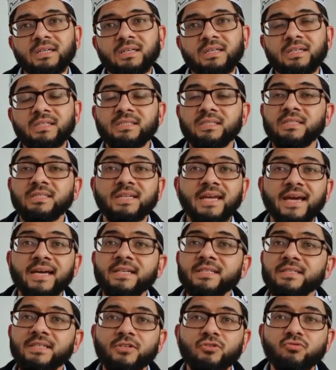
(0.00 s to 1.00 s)
It's a
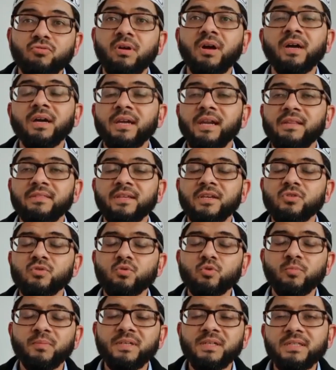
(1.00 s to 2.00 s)
test and trial, and there are
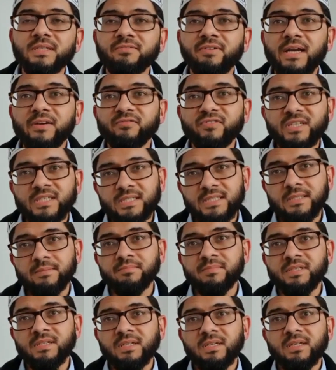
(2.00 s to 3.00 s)
so many divine
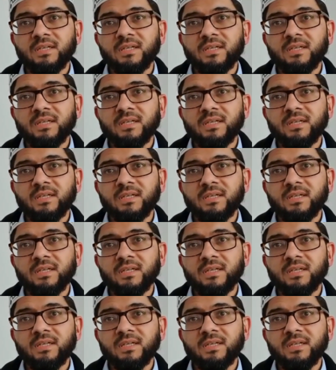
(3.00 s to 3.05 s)
wisdoms